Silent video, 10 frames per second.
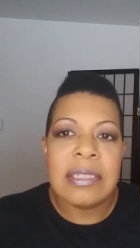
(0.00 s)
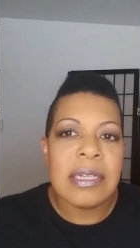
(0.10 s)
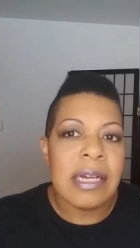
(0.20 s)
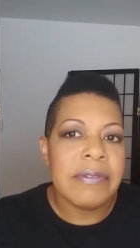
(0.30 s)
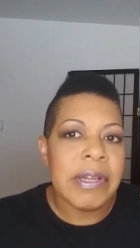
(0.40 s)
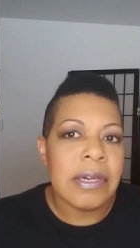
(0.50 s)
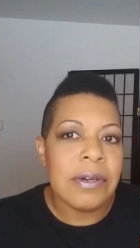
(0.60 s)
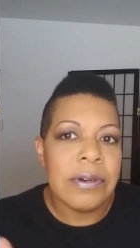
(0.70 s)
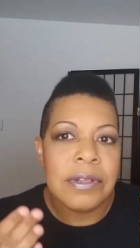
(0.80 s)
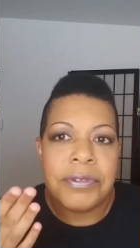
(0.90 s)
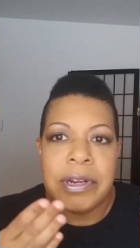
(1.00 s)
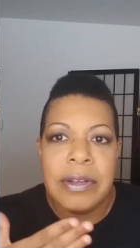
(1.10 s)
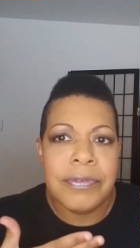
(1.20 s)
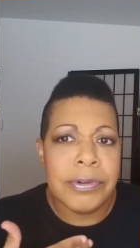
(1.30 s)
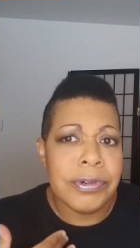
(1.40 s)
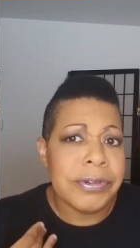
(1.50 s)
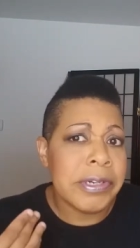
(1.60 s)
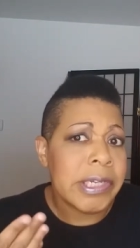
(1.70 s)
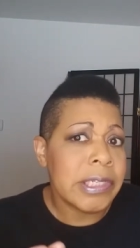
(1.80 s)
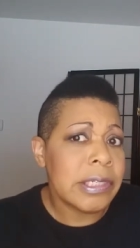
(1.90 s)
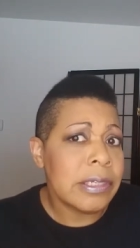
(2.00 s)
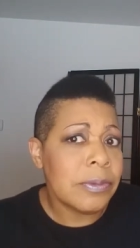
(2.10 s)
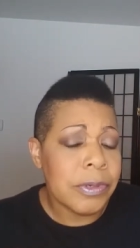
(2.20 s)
It's kind of like a holographic or iridescent,